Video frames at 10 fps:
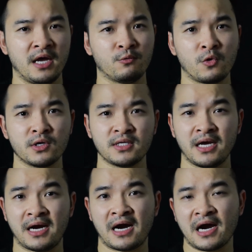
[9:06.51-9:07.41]
and worth
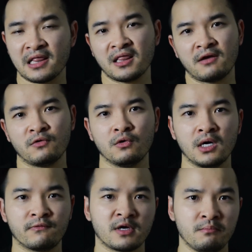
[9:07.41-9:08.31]
a high level
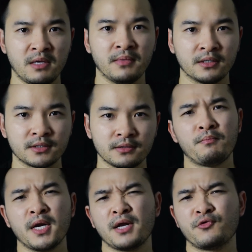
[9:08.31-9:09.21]
of commitment.
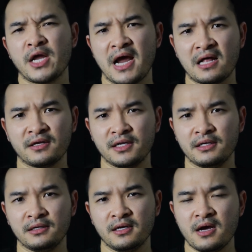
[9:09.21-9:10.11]
But in
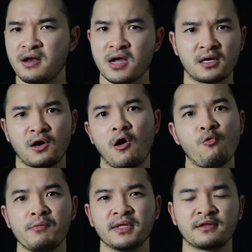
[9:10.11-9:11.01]
reality, not all
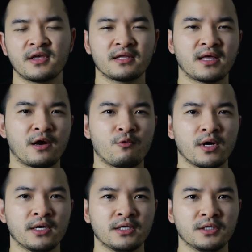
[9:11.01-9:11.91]
women think that
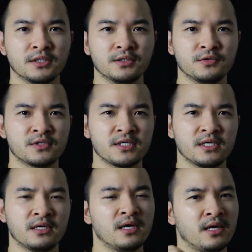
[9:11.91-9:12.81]
way. You
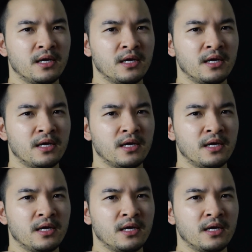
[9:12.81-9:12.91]
see,